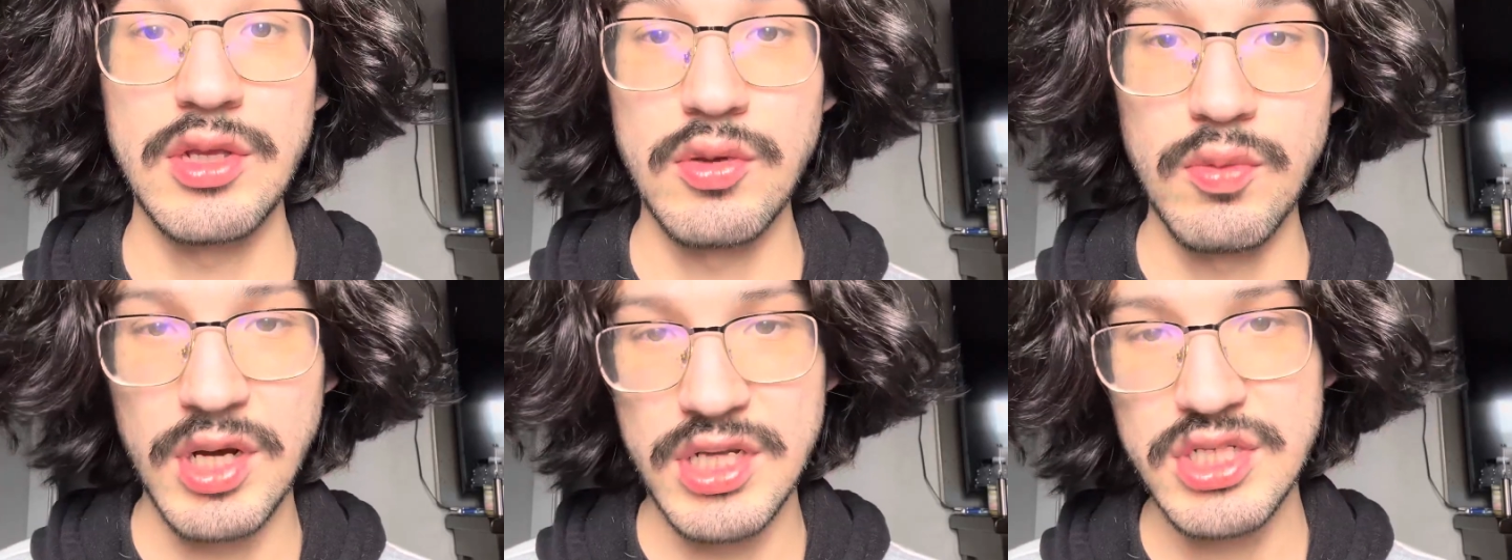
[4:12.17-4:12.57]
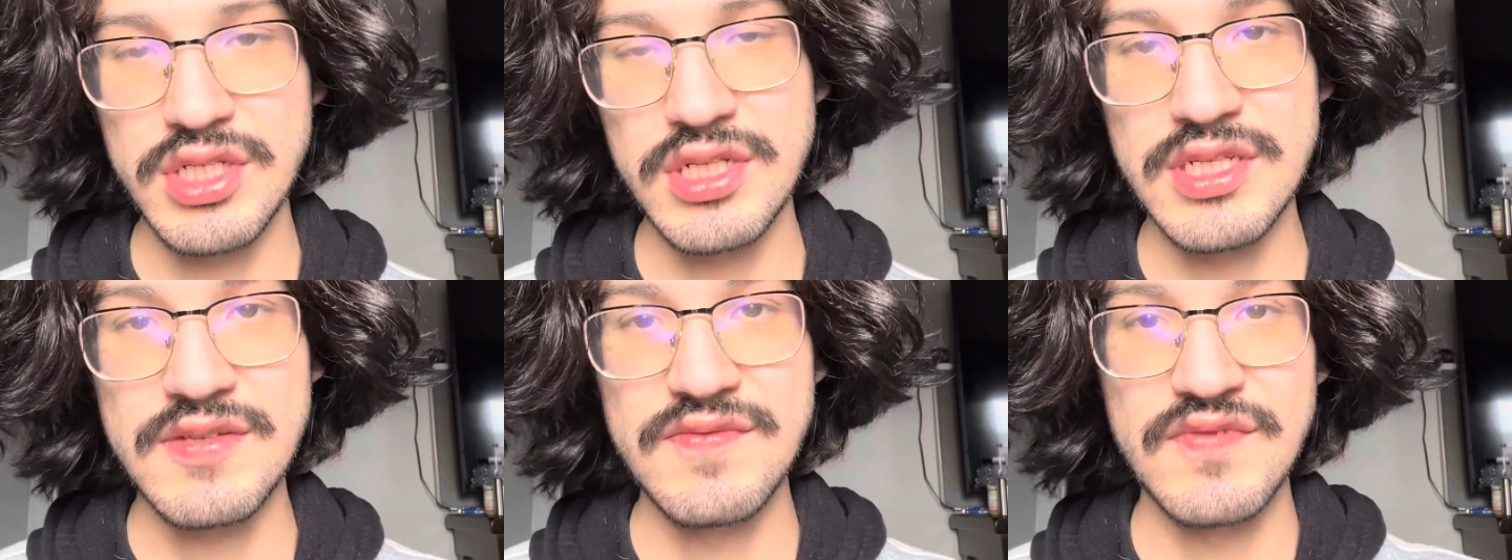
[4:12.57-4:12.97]
You watch
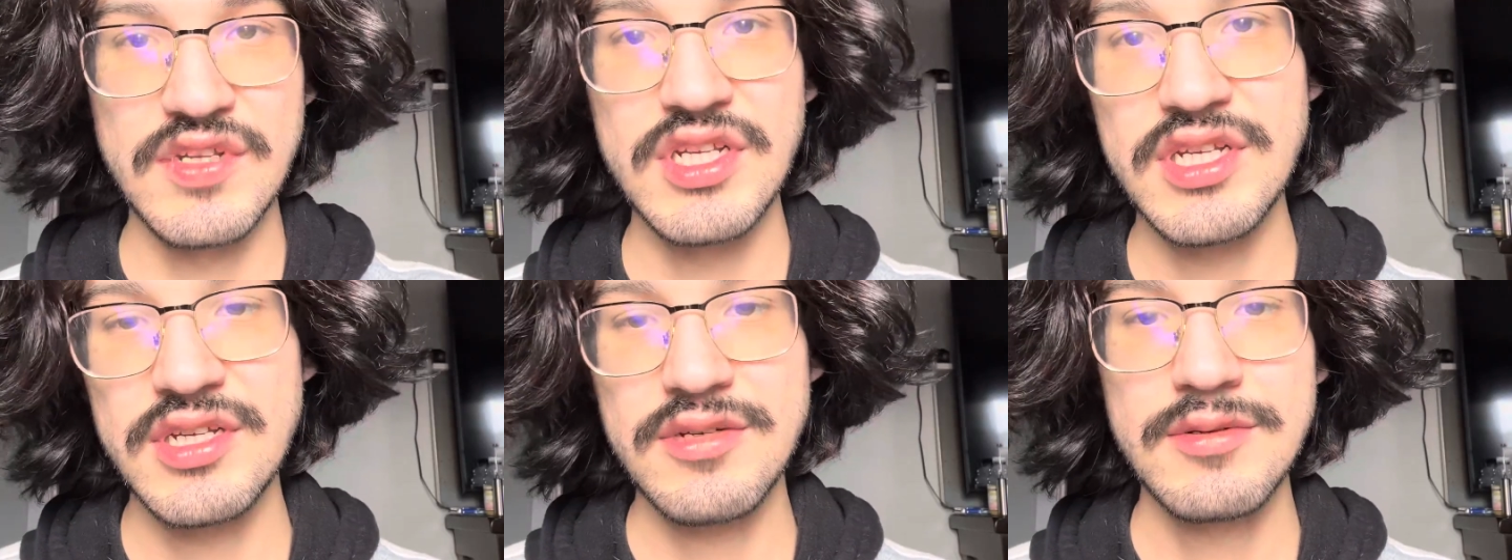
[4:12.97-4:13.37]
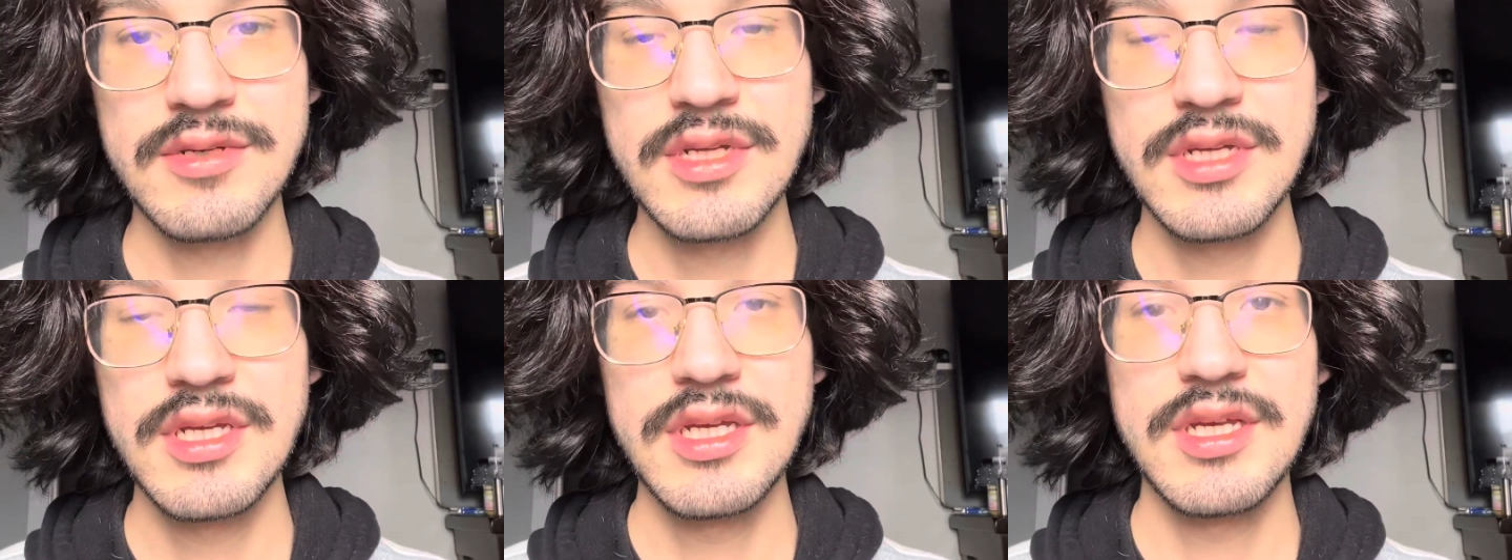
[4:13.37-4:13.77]
this video
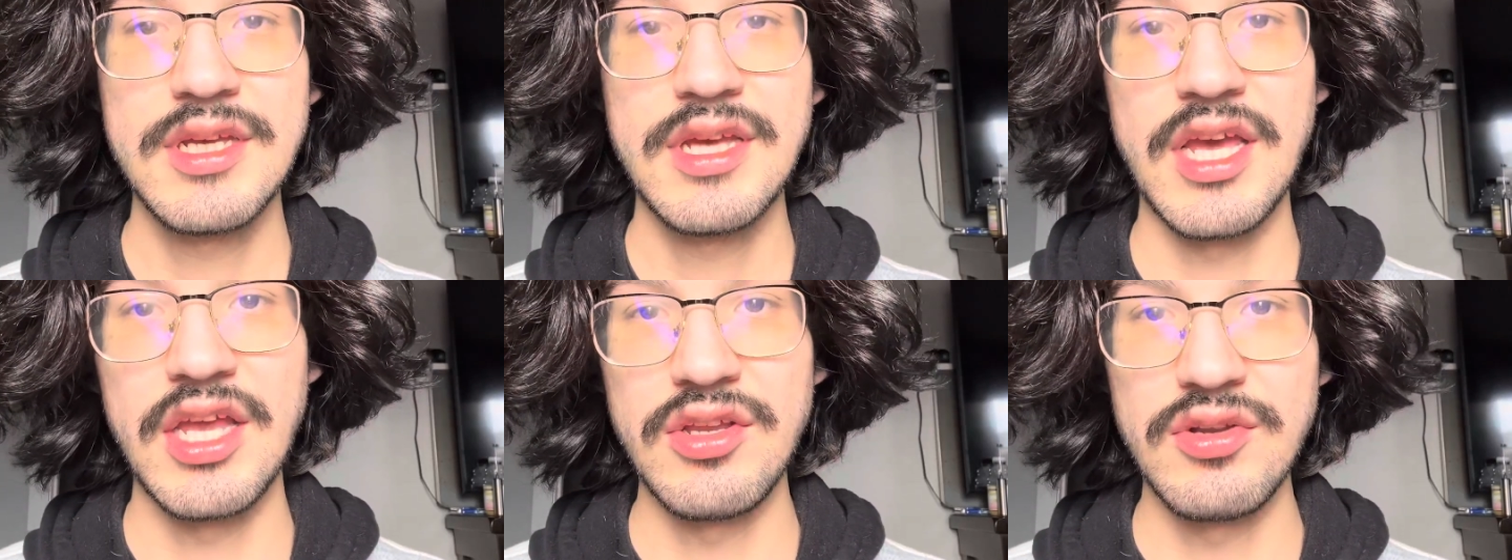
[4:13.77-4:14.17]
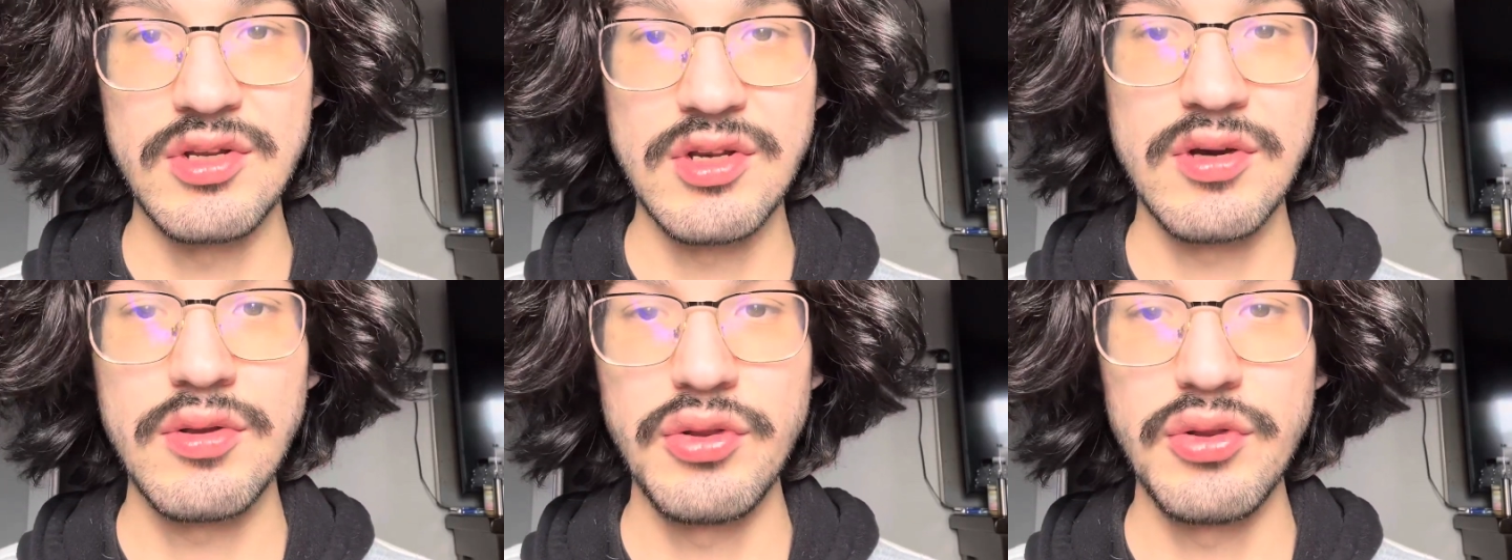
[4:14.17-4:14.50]
and you know